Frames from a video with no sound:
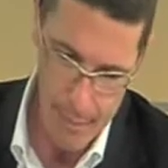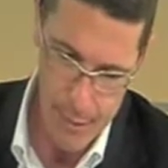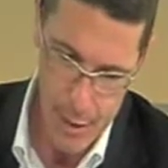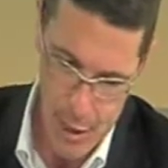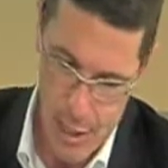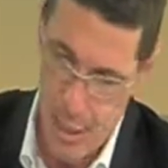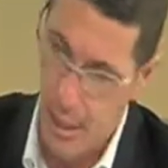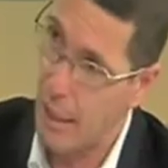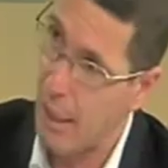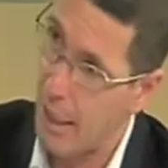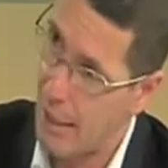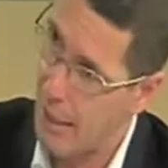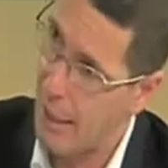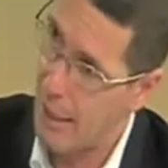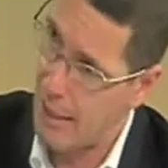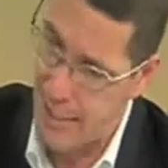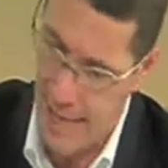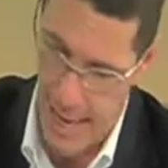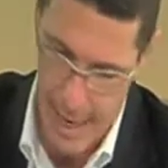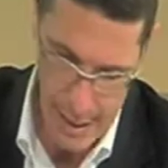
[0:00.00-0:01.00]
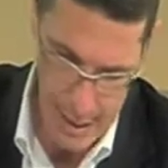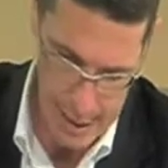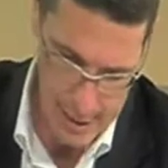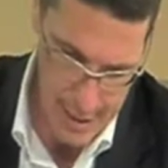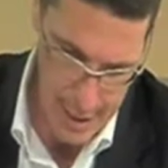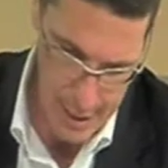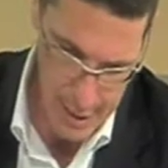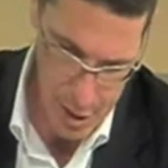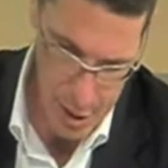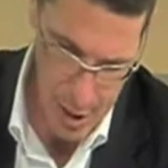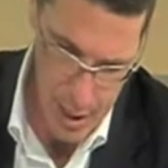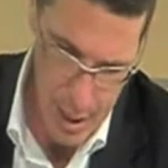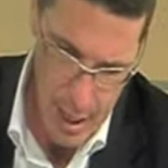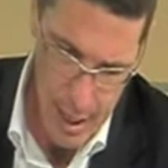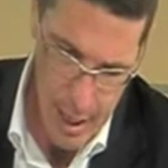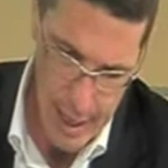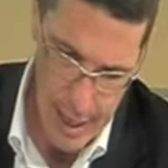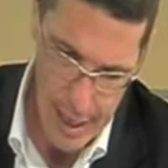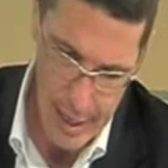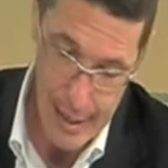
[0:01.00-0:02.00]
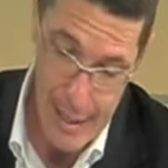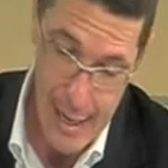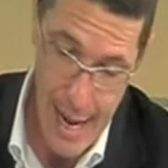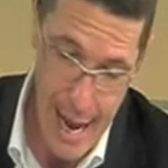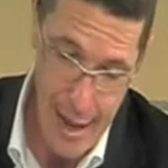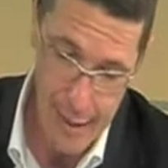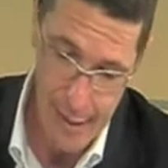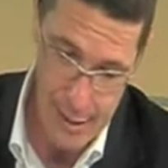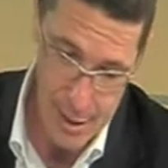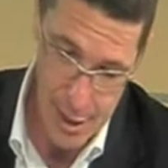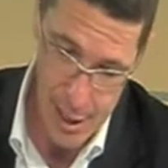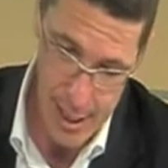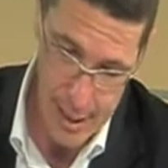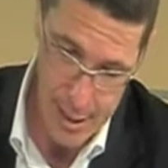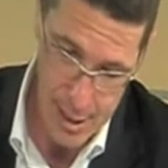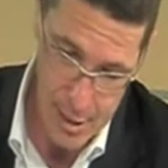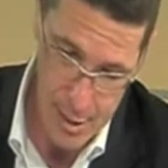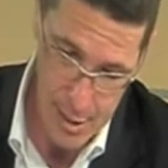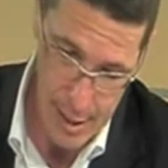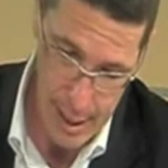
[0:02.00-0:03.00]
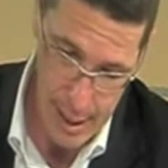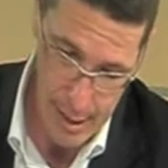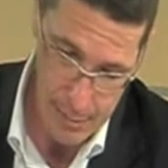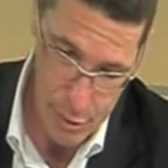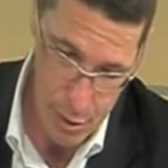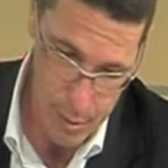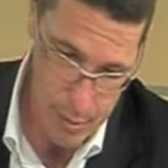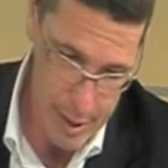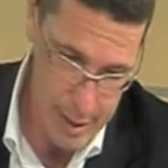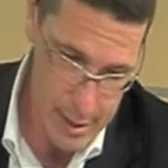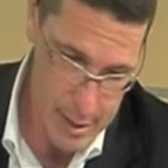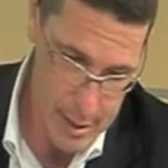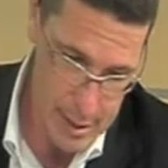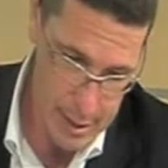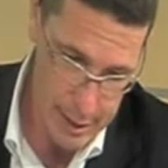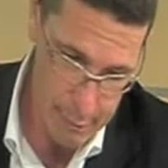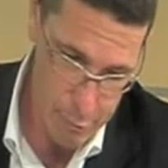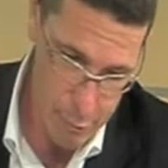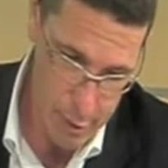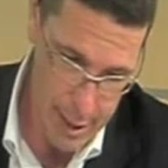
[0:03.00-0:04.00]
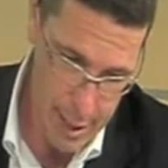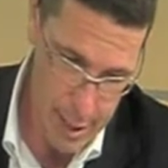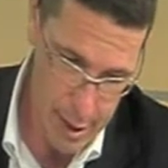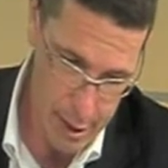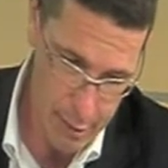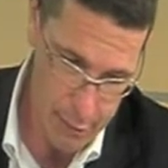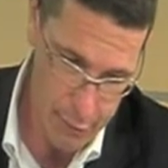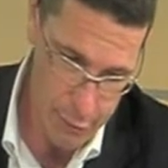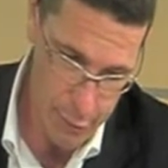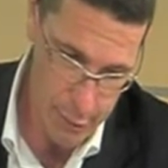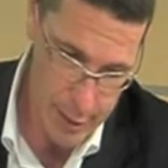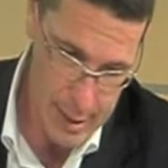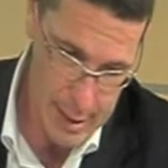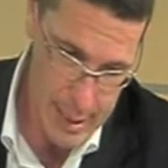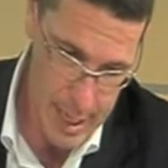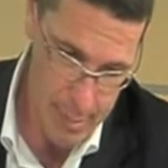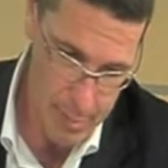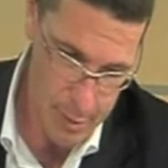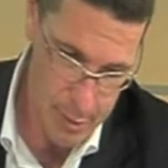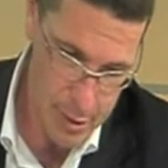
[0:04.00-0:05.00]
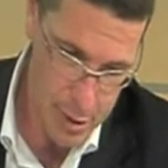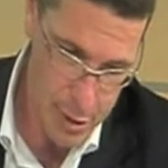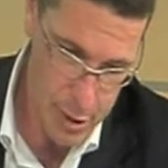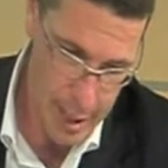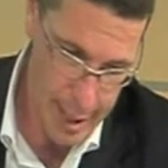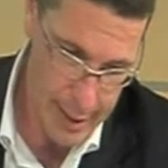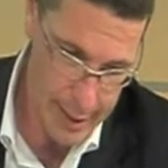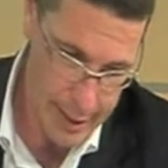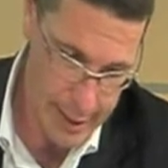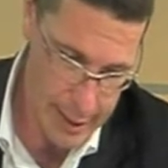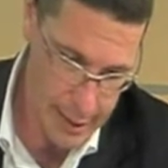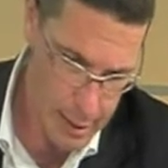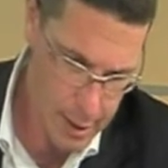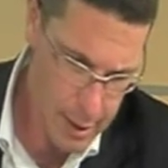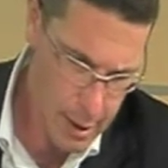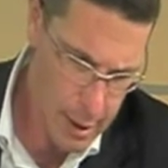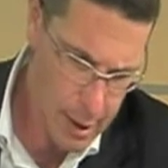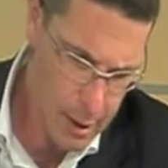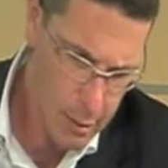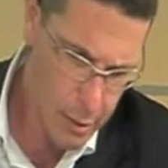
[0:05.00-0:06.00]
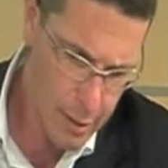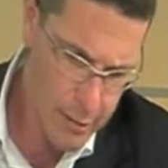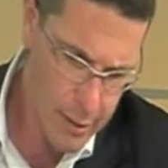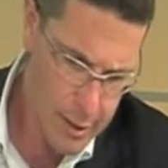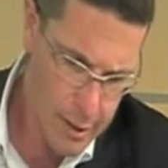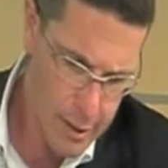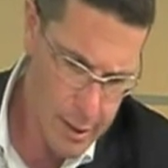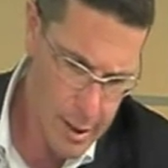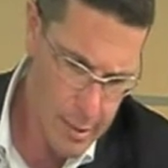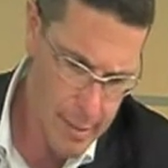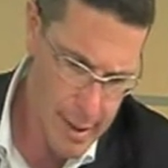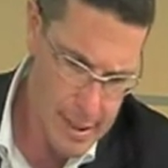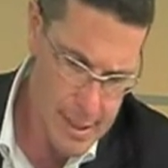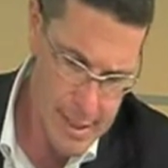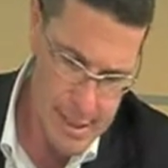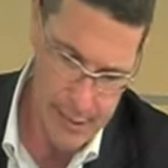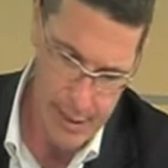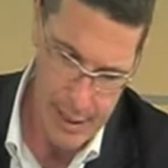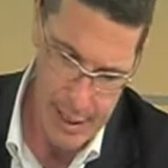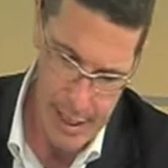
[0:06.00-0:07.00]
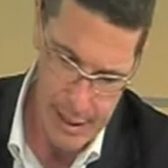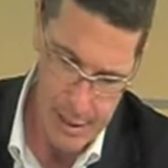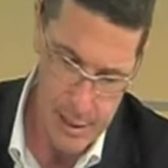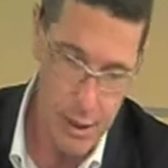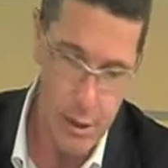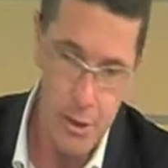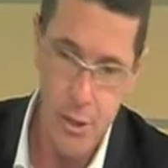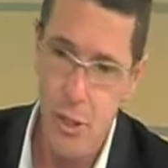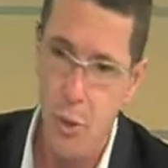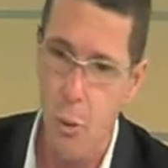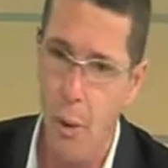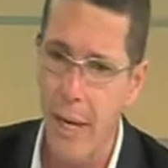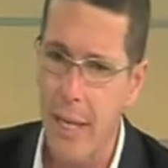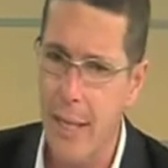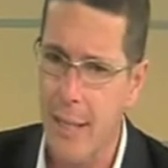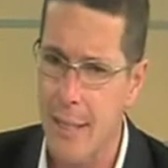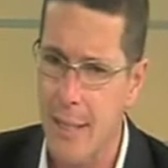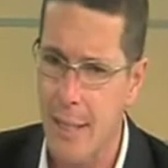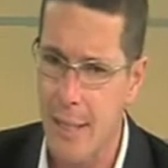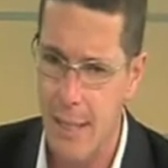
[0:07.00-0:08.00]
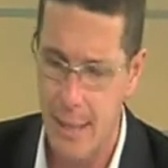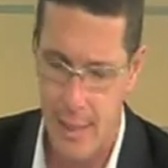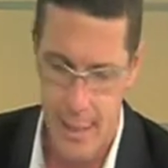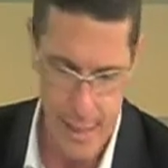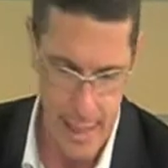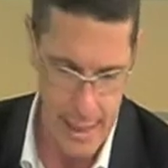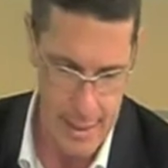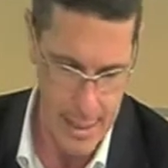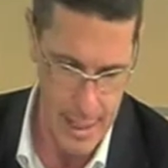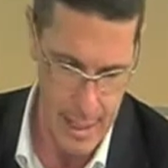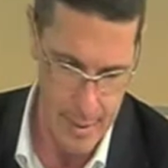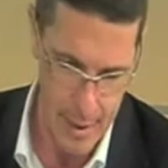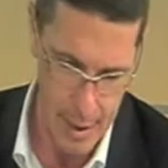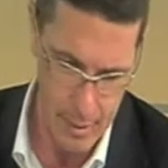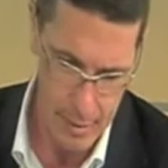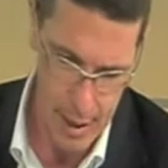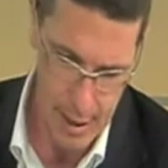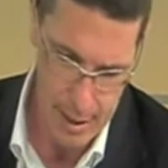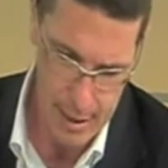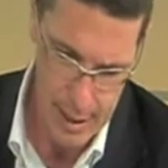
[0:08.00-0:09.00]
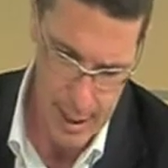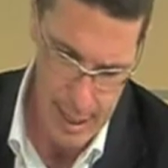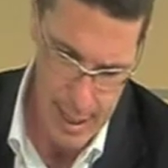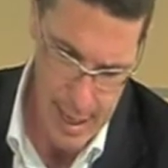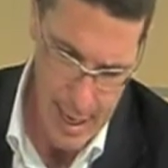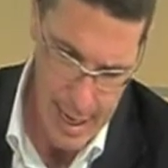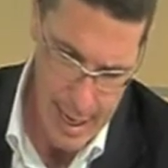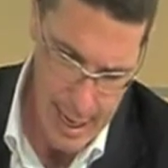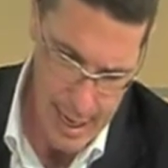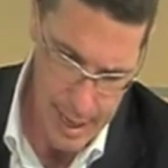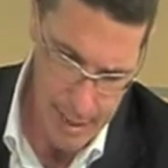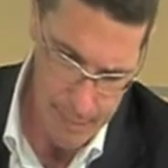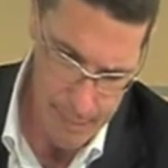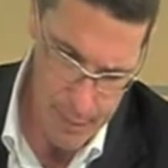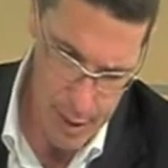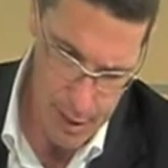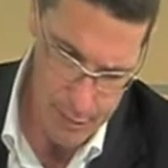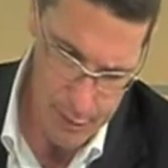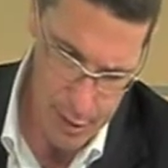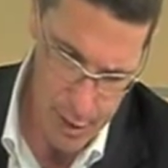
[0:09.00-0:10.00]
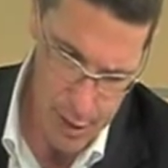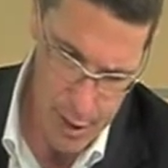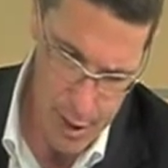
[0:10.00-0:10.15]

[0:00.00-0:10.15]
just a touch. Now that changes tremendously. RIO, for example, is trading at, what have I got here, about $78.20. Does that sound about right? I've got